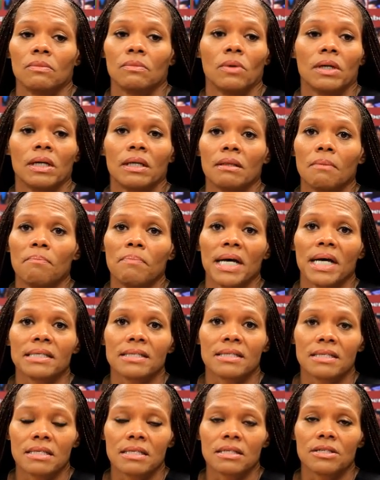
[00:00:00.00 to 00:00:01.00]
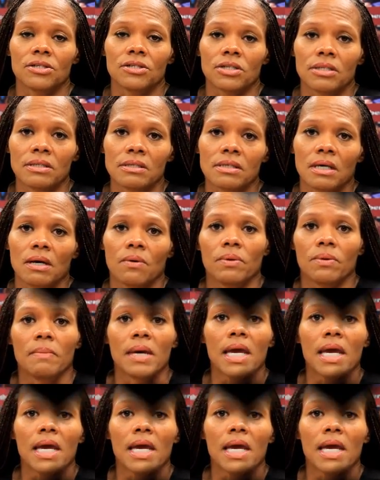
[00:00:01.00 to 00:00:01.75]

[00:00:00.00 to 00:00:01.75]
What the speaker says: one of the best decisions that we